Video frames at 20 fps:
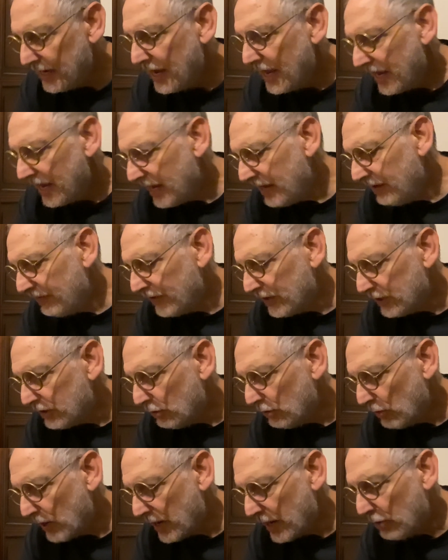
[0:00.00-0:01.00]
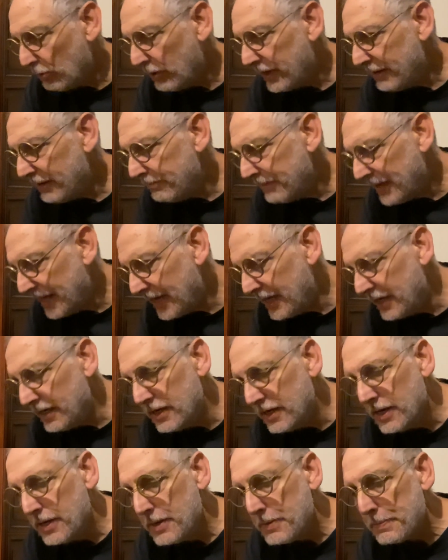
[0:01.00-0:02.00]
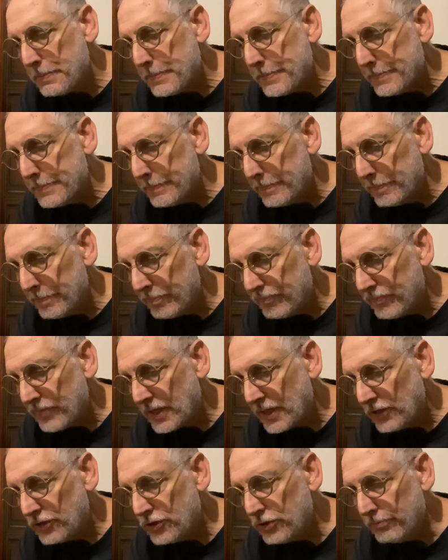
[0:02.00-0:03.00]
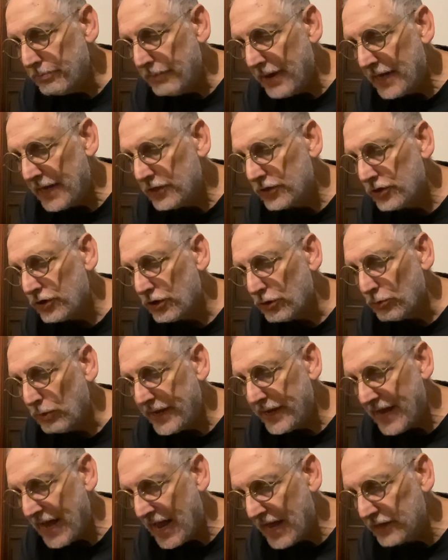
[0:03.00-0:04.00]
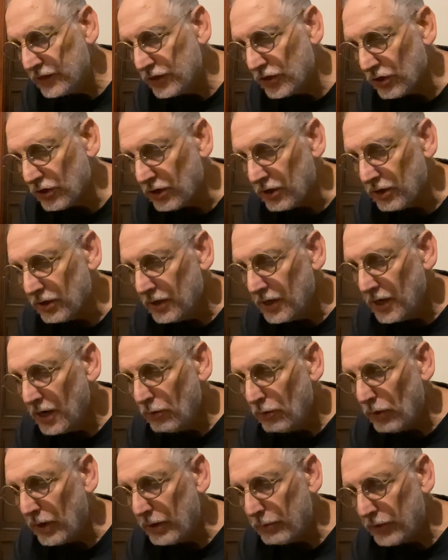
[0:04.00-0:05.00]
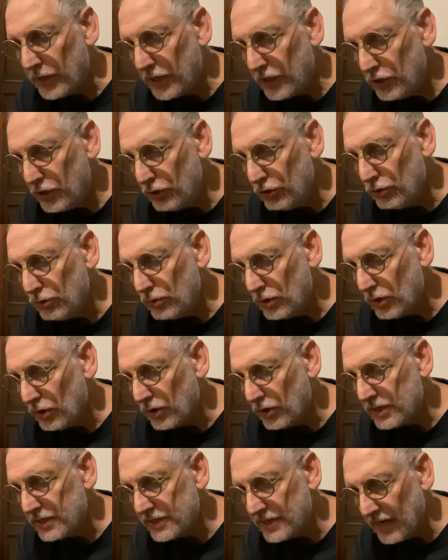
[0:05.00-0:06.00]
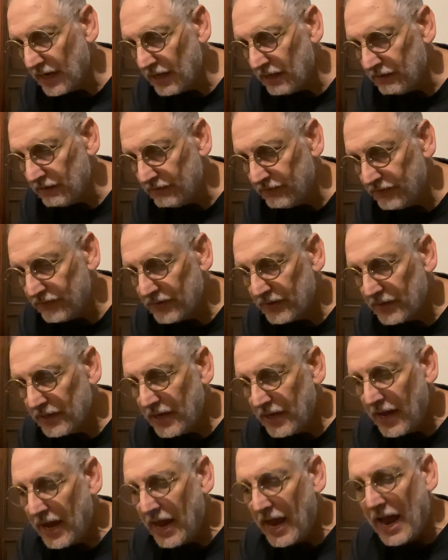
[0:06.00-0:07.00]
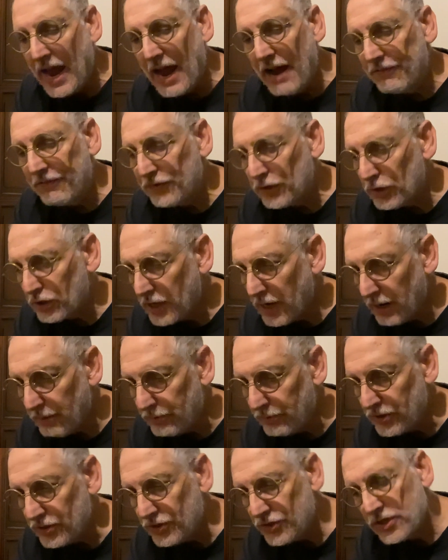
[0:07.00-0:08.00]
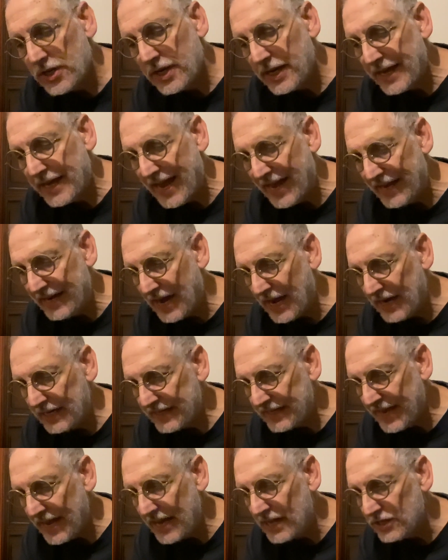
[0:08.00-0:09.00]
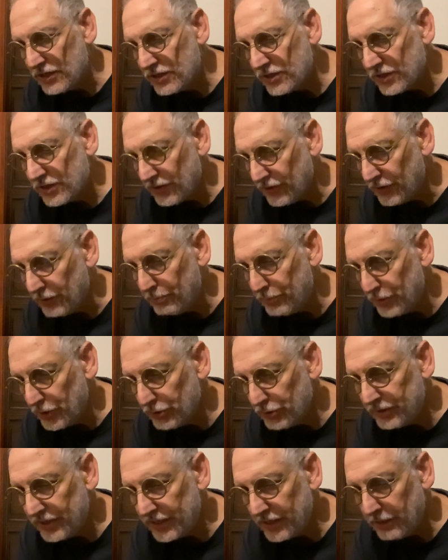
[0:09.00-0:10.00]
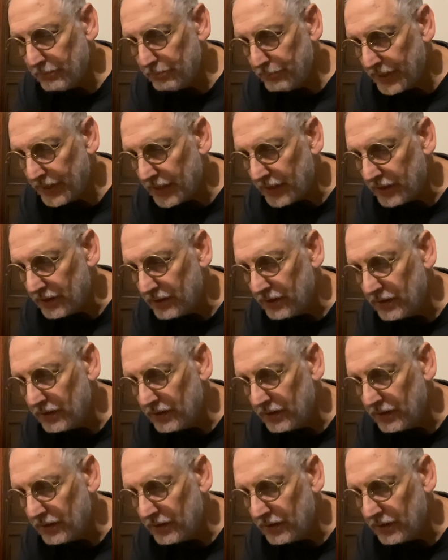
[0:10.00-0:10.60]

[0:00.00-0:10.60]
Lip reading: Even where we mean to mend her, we end her when we hew or delve. After comers cannot guess the beauty bin.